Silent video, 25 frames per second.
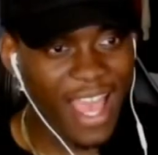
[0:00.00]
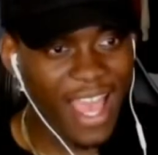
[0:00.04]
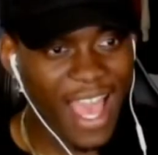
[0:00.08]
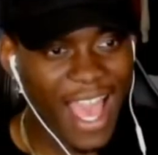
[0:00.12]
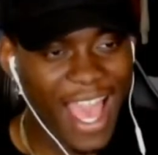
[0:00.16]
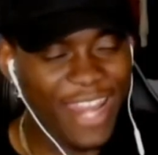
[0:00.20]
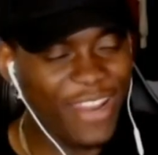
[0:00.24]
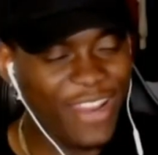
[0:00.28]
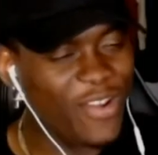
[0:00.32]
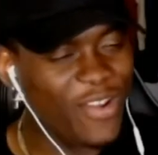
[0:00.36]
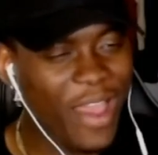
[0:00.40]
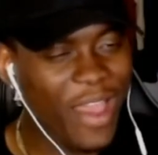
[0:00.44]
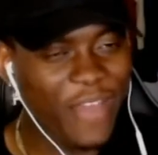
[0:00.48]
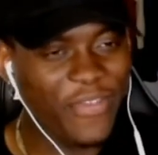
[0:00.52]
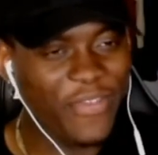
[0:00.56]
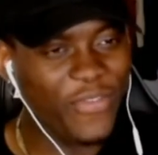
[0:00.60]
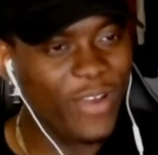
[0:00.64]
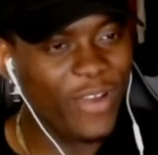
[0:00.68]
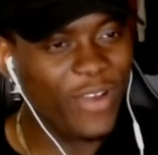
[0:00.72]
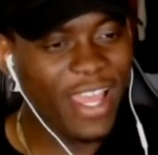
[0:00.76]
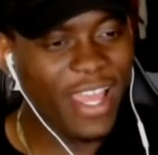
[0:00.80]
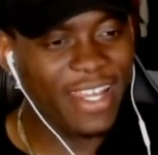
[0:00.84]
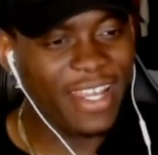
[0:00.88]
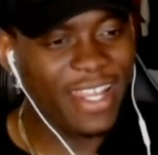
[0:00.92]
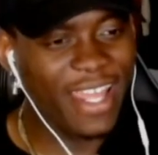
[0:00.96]
I don't know. I feel
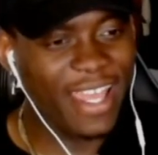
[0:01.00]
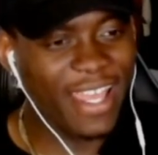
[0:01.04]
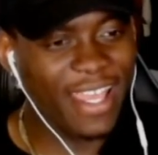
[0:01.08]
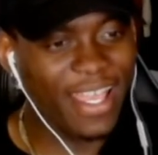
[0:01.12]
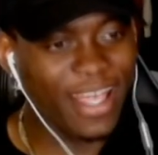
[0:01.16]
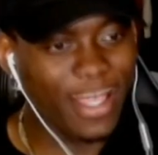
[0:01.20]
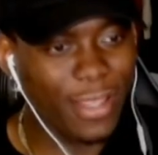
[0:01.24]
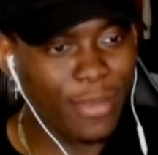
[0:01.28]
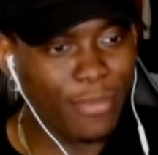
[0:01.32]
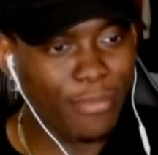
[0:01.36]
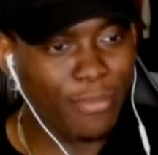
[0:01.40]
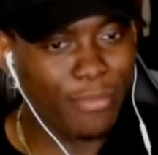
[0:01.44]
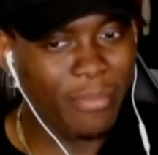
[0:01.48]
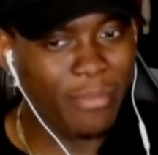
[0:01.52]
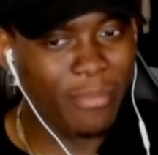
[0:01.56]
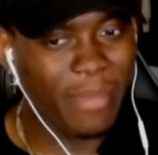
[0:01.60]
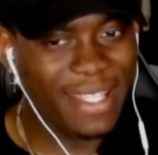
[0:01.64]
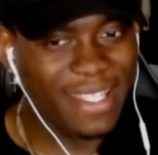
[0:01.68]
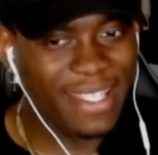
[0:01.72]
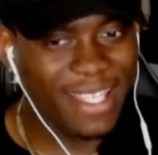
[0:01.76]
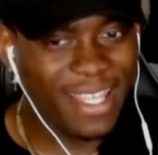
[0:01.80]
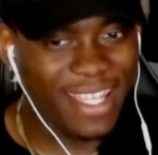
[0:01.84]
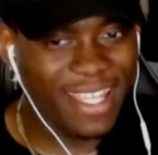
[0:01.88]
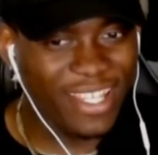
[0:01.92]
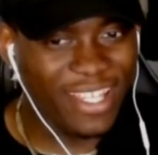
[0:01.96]
like that
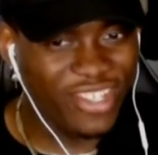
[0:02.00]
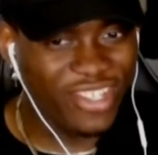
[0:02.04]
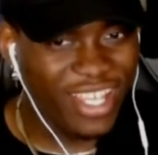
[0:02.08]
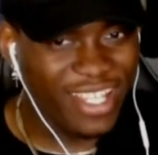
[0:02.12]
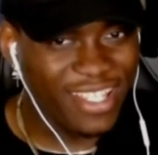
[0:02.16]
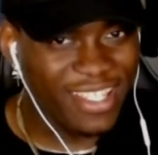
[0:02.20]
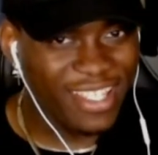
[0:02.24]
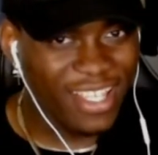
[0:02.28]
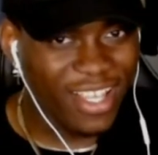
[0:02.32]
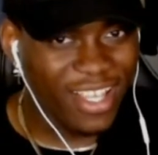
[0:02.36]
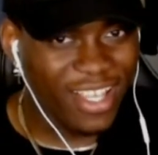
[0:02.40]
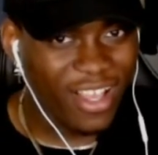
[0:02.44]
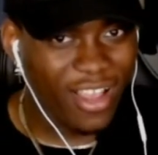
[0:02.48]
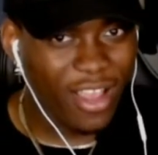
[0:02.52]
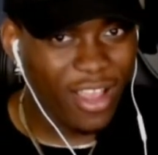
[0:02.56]
Metalajetta.